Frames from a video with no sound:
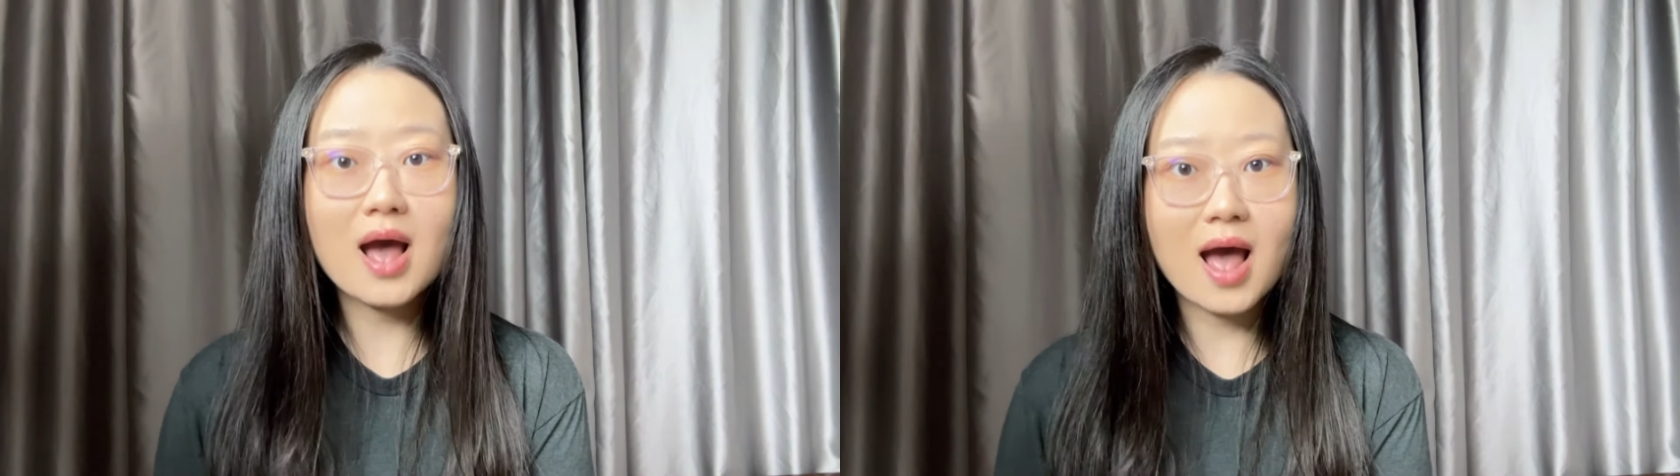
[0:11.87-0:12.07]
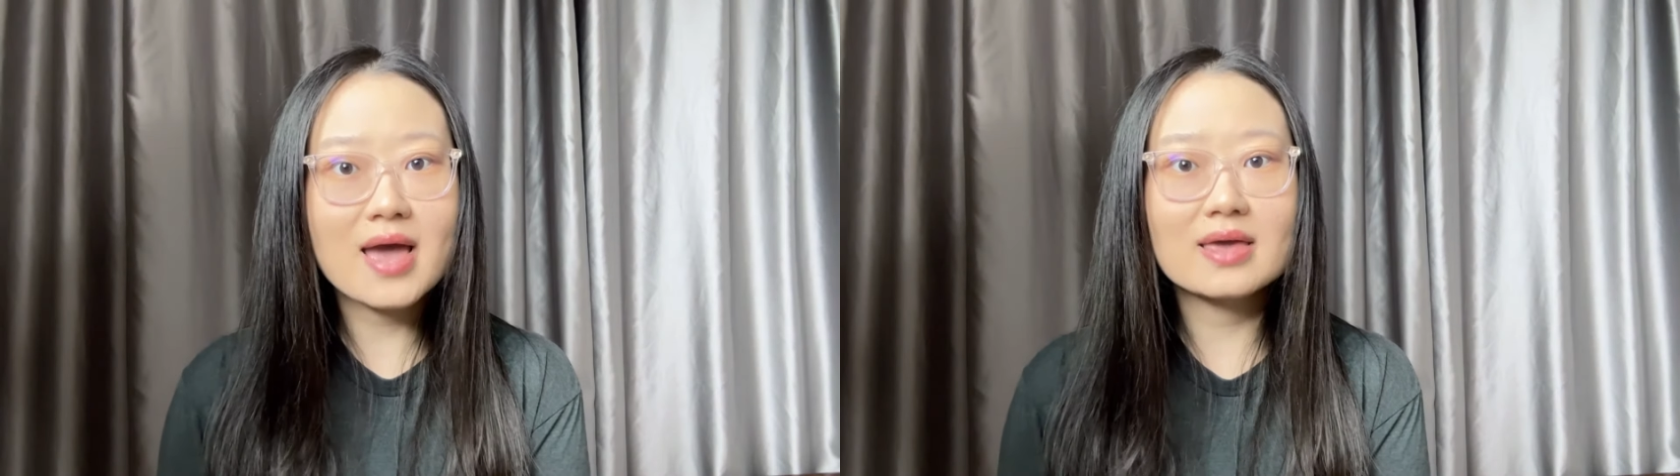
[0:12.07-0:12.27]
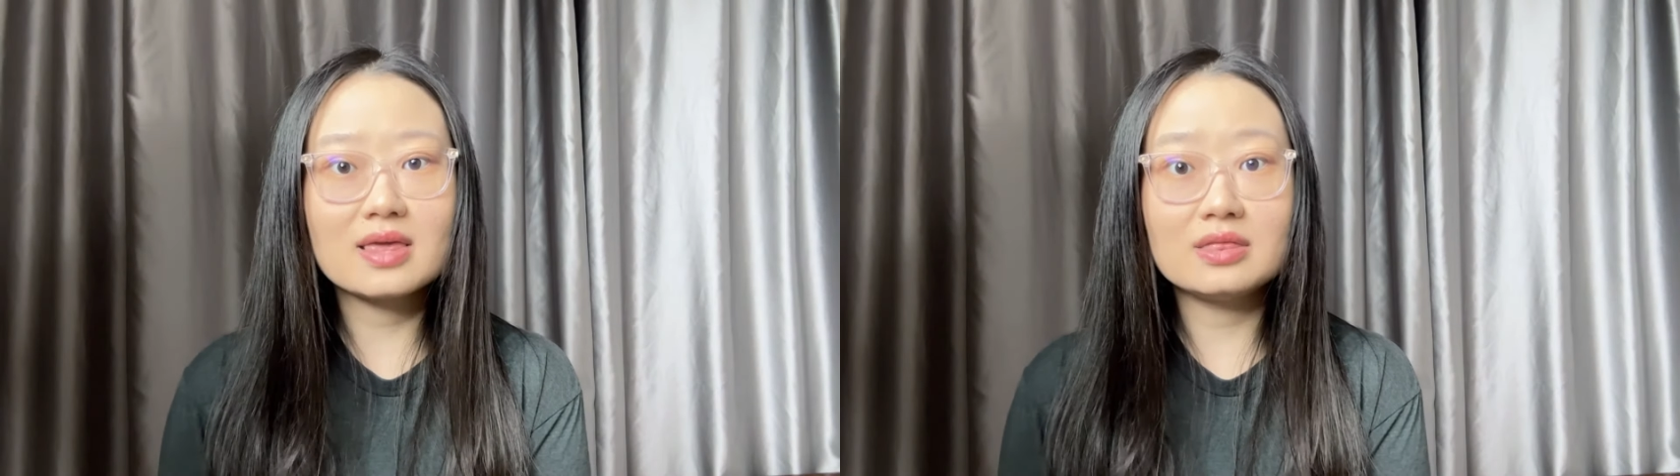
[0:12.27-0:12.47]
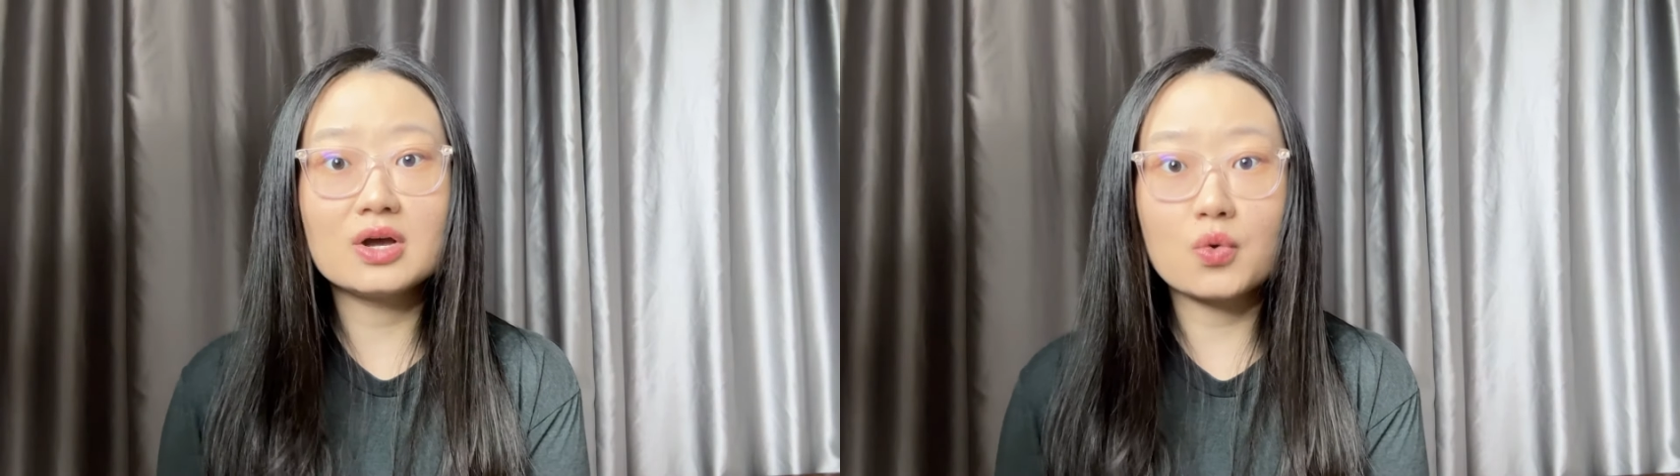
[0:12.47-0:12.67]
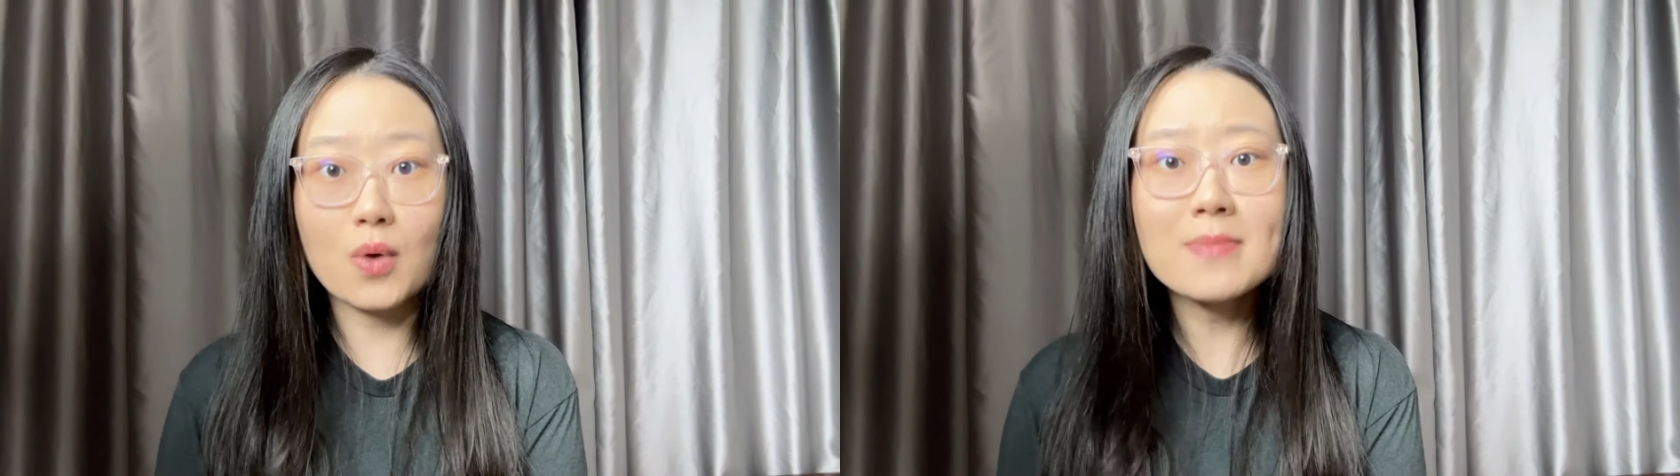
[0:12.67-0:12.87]
high in
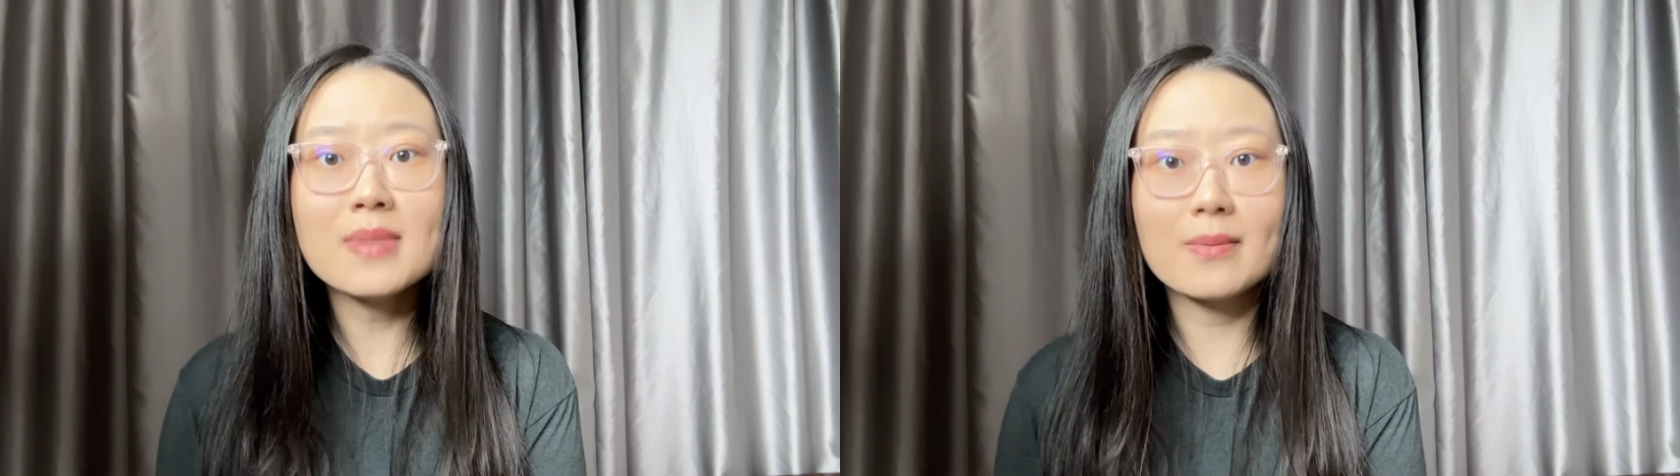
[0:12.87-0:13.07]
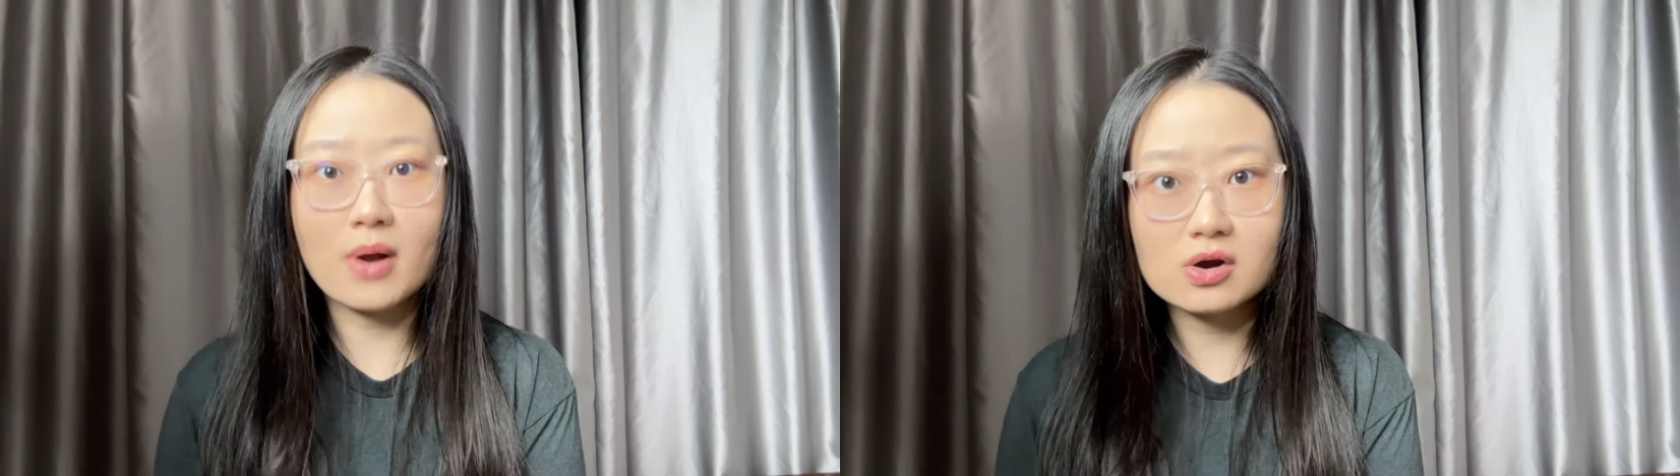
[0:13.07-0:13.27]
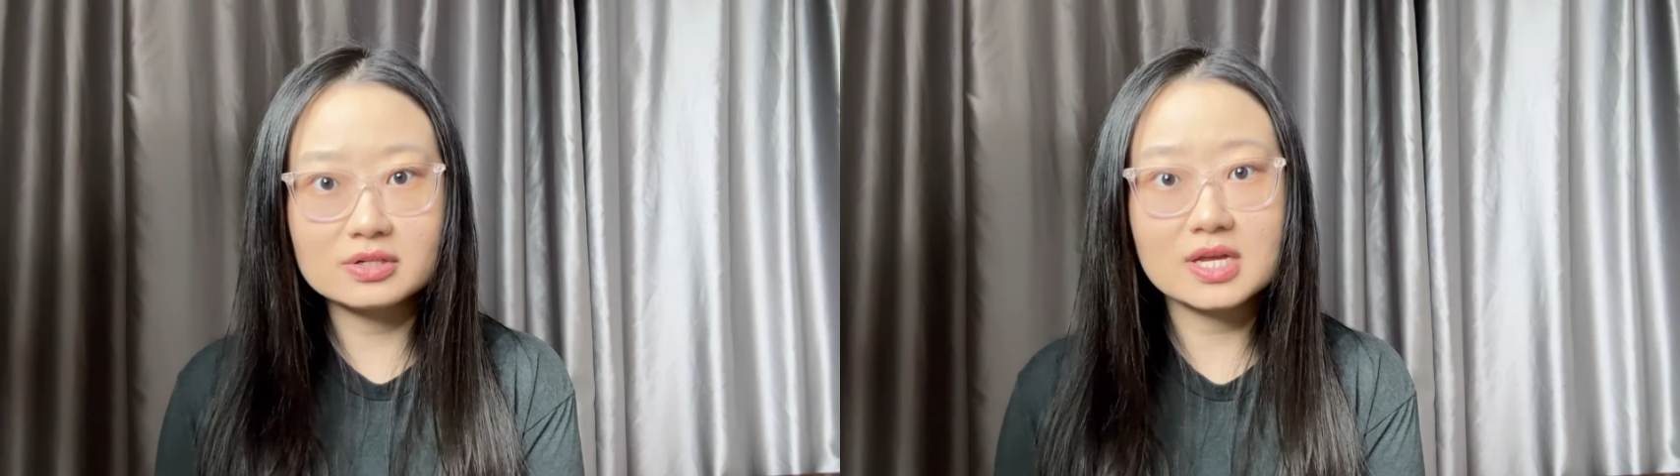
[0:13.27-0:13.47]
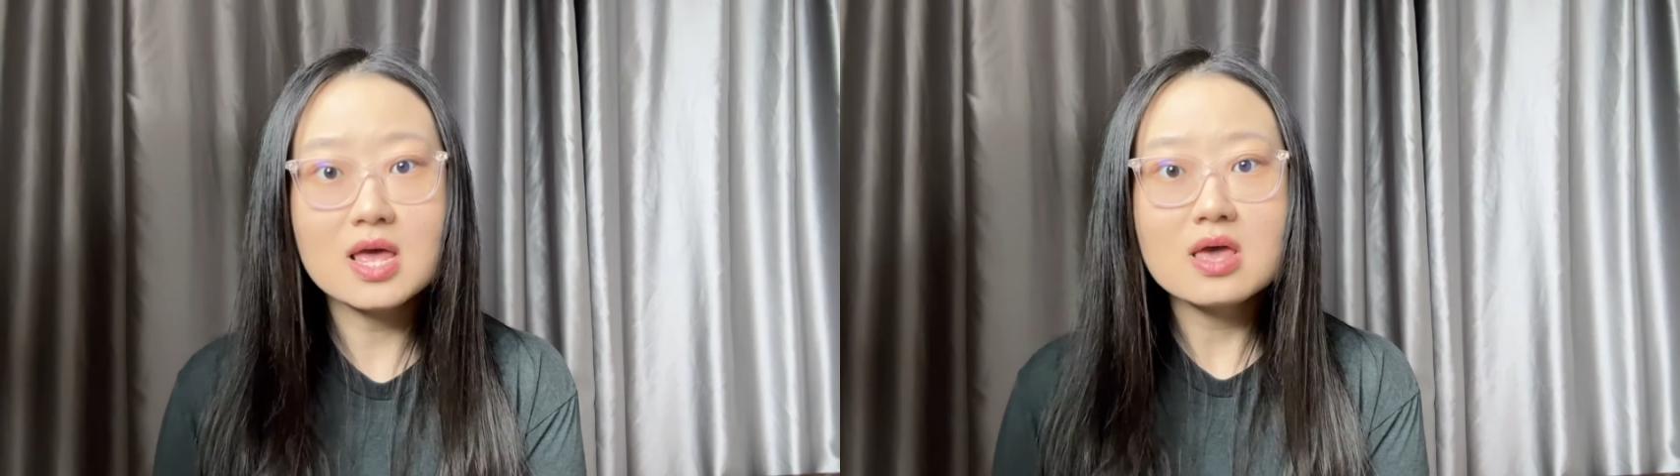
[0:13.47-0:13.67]
the grammar part